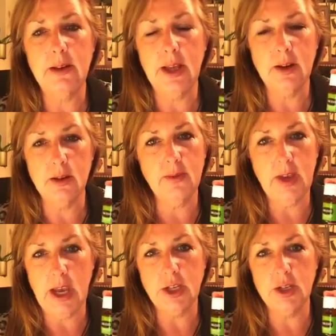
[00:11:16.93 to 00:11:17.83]
They call it
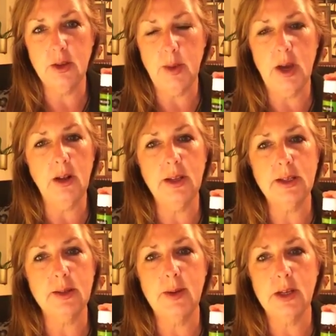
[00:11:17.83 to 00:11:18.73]
vacation in the bottle. It
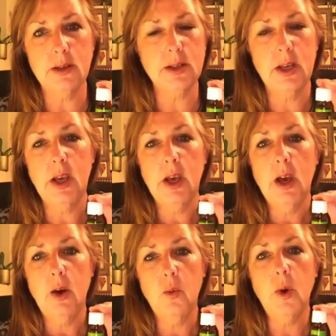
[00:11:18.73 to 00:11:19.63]
smells
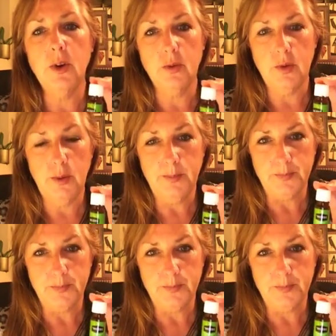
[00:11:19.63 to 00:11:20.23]
wonderful.